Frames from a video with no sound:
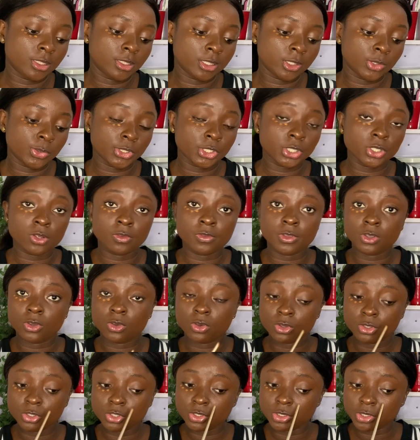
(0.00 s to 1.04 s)
situation of the
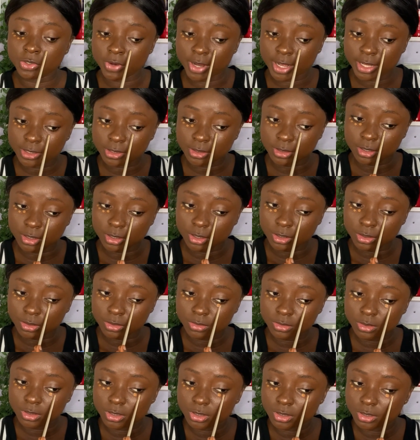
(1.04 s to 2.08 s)
country right now
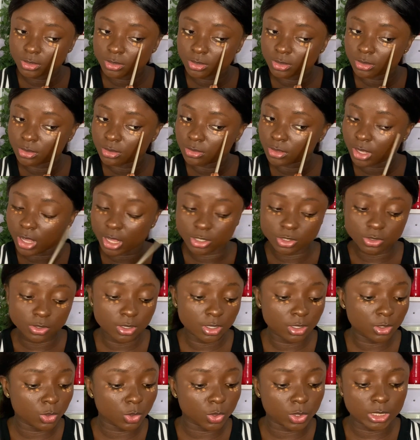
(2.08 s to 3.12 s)
is
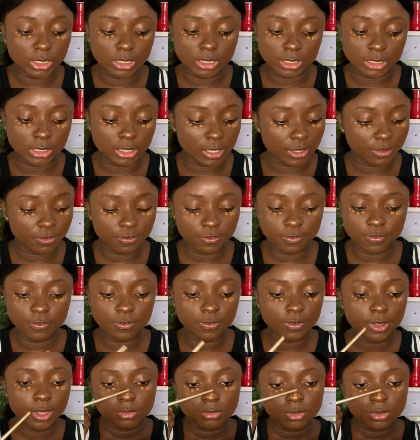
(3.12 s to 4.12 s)
actually not safe.